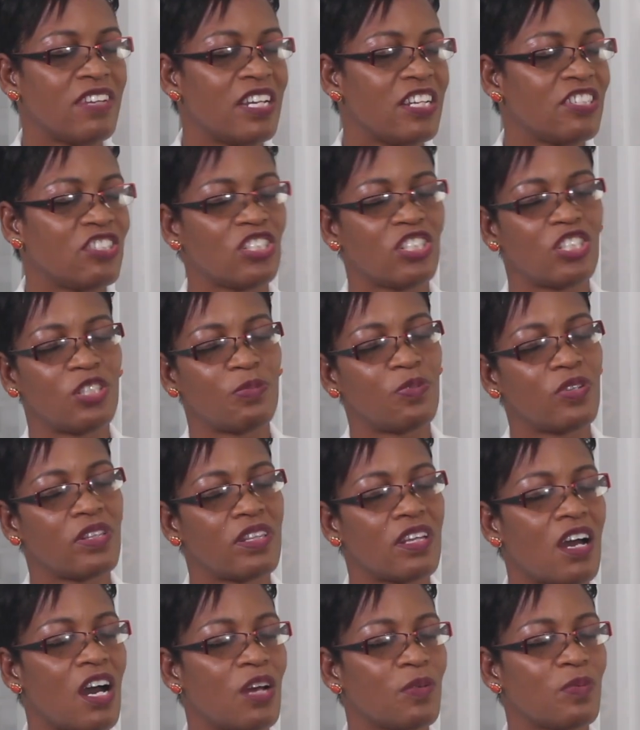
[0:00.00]
I tell you, my
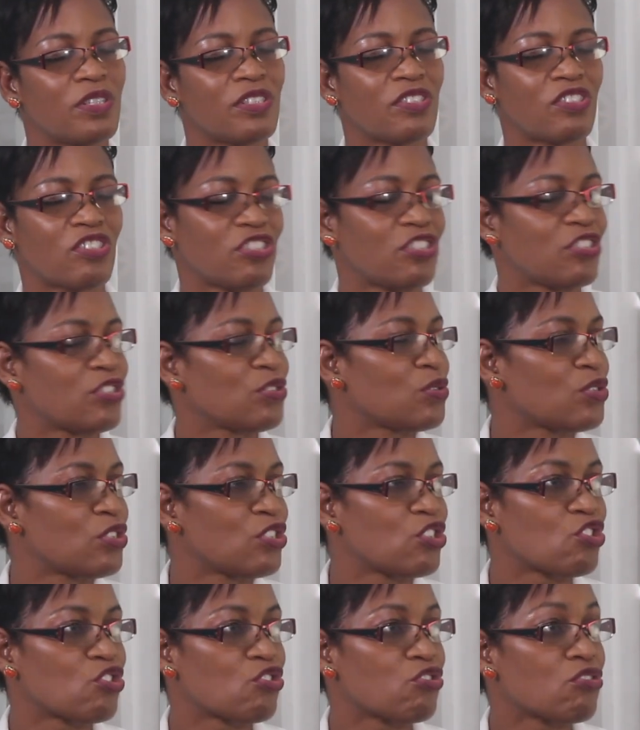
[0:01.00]
relationship with God was
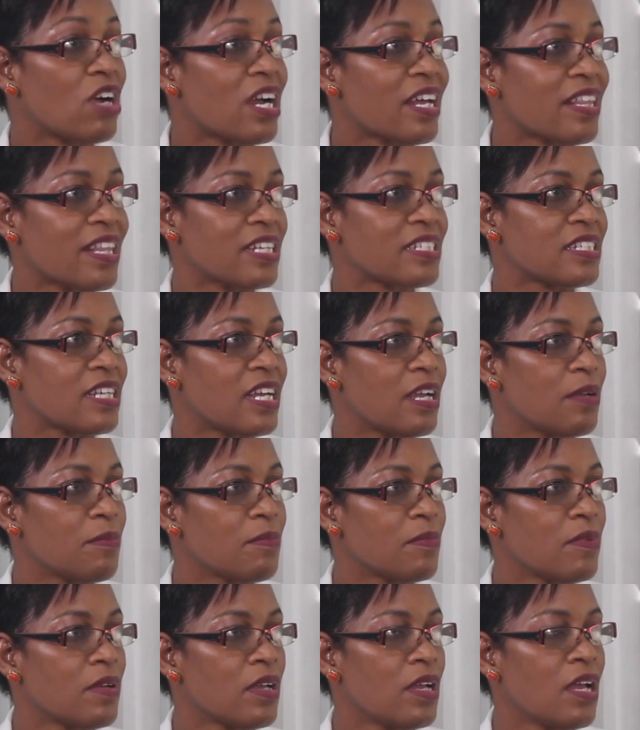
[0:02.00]
just so strong
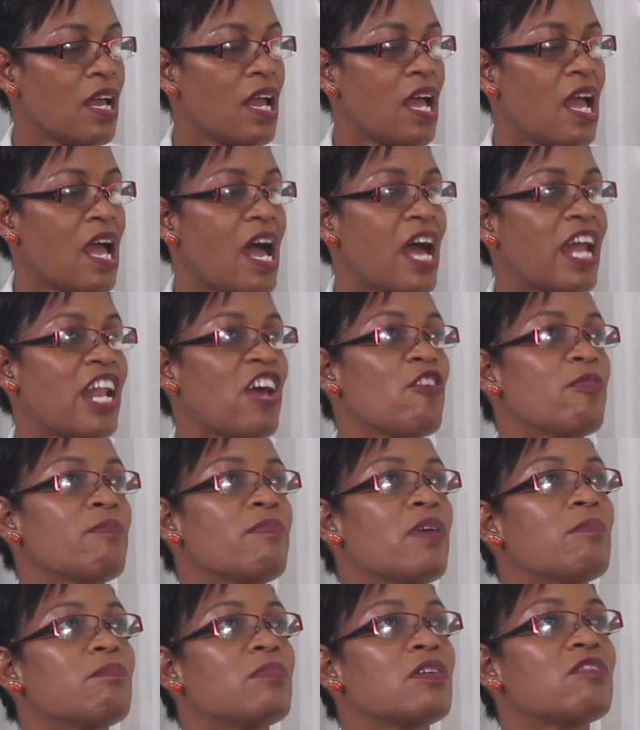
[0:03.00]
that time.
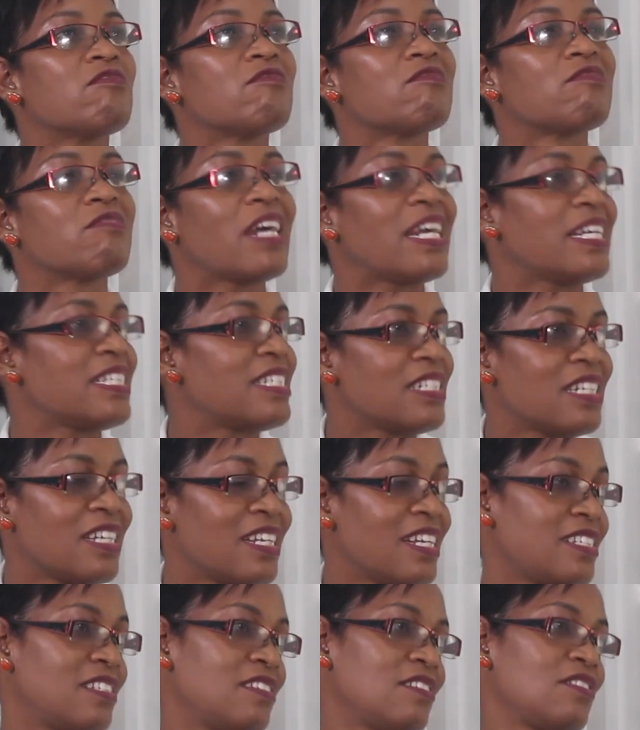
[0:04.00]
And I remember
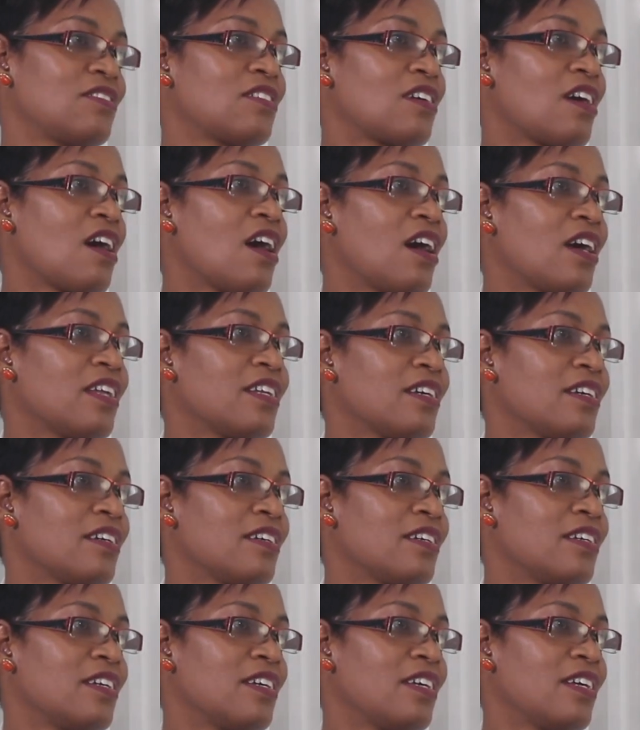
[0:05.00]
writing a letter to
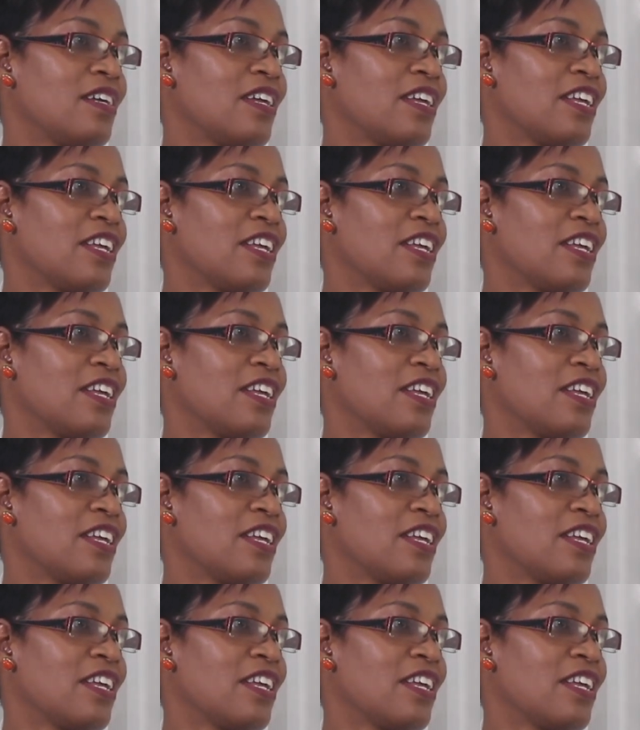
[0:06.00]
God.